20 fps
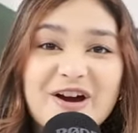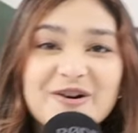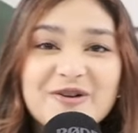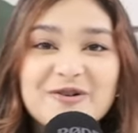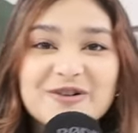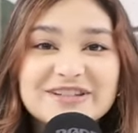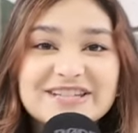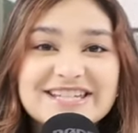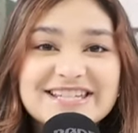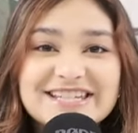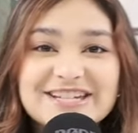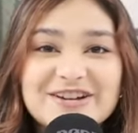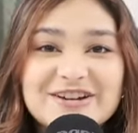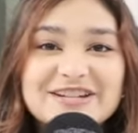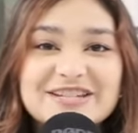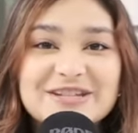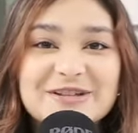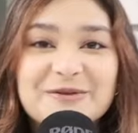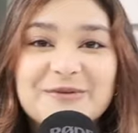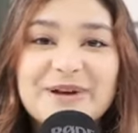our goal this year
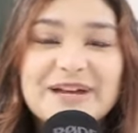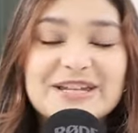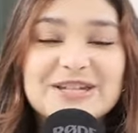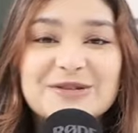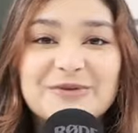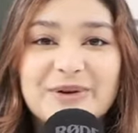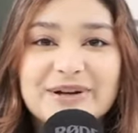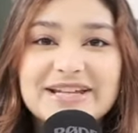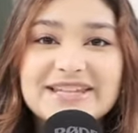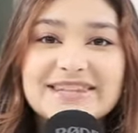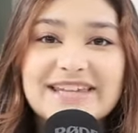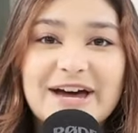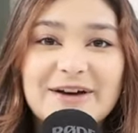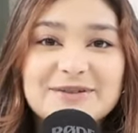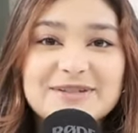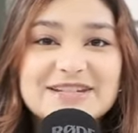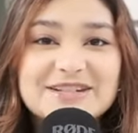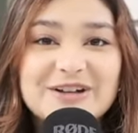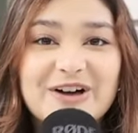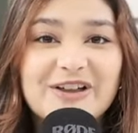is to raise
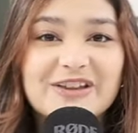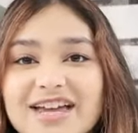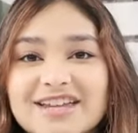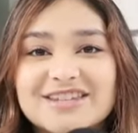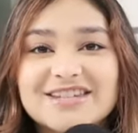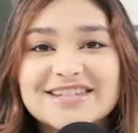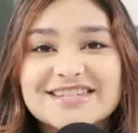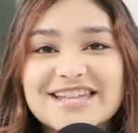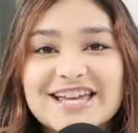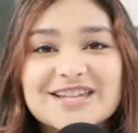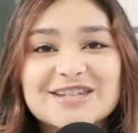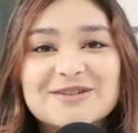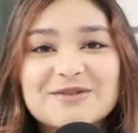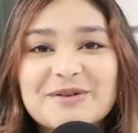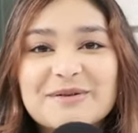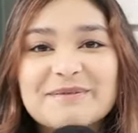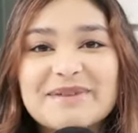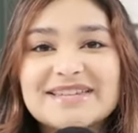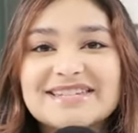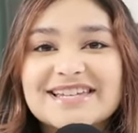$20,000 to send
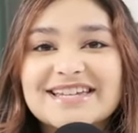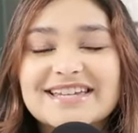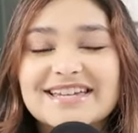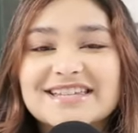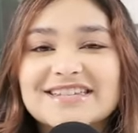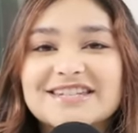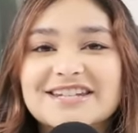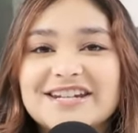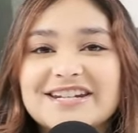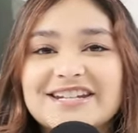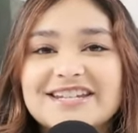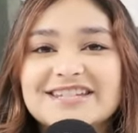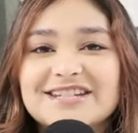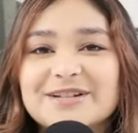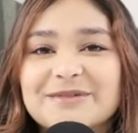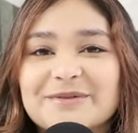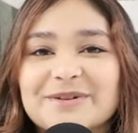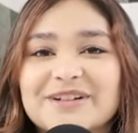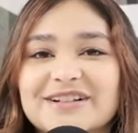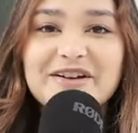two amazing kids to
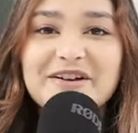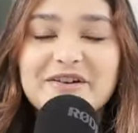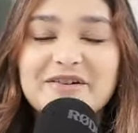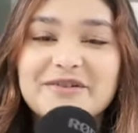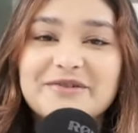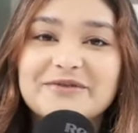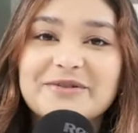Disney World.